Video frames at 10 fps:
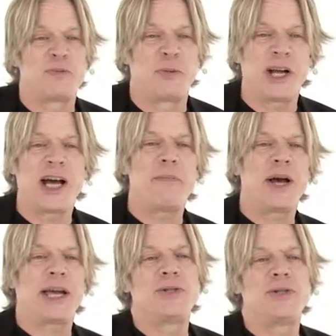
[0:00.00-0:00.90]
but when I got
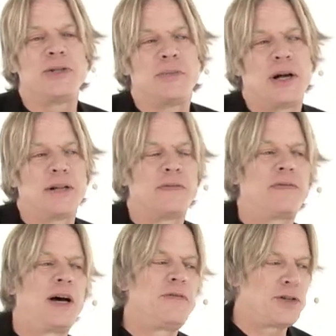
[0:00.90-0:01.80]
back into it about
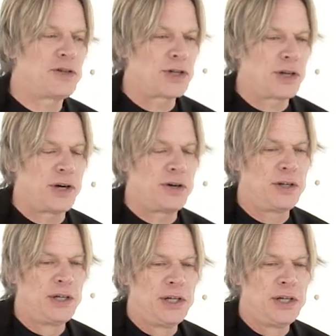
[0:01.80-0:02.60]
5 years ago,